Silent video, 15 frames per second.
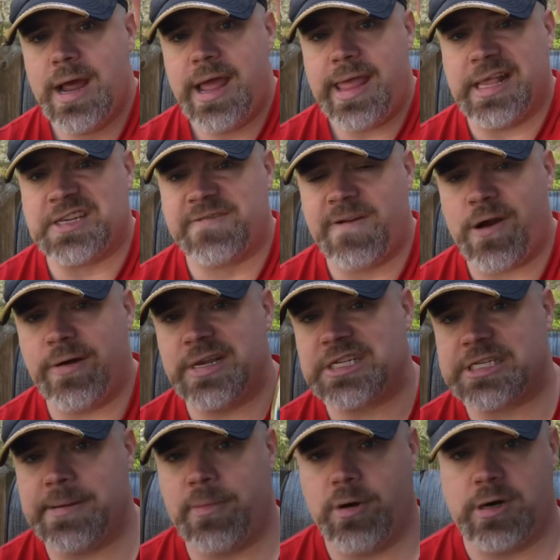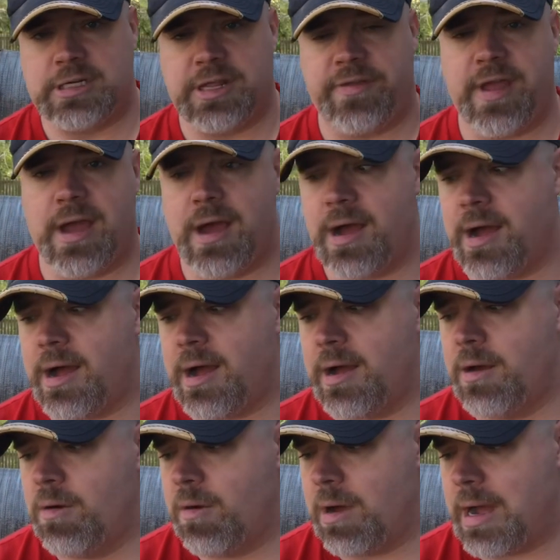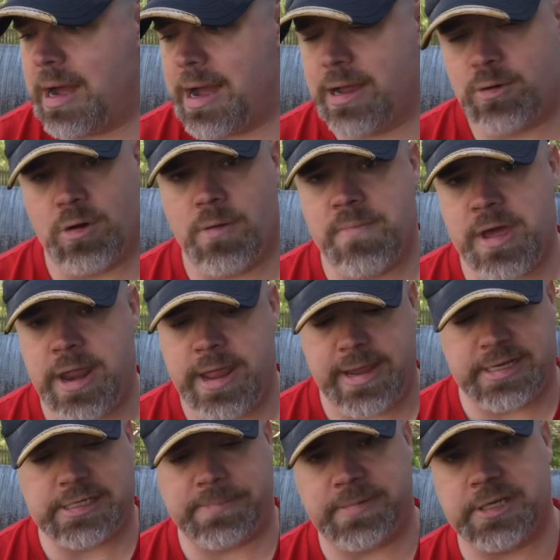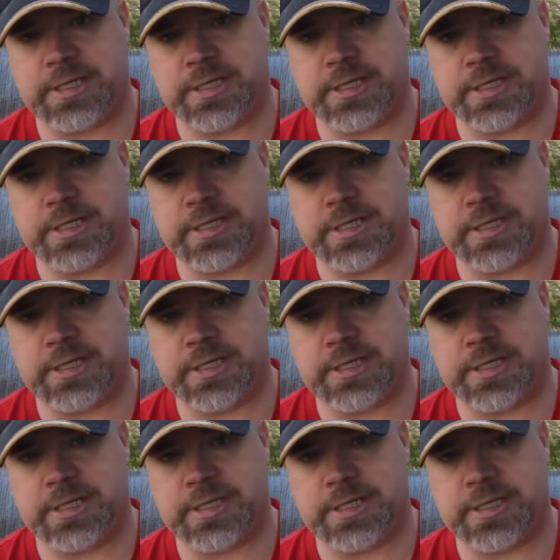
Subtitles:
It's very similar to the iGrill Mini, except it's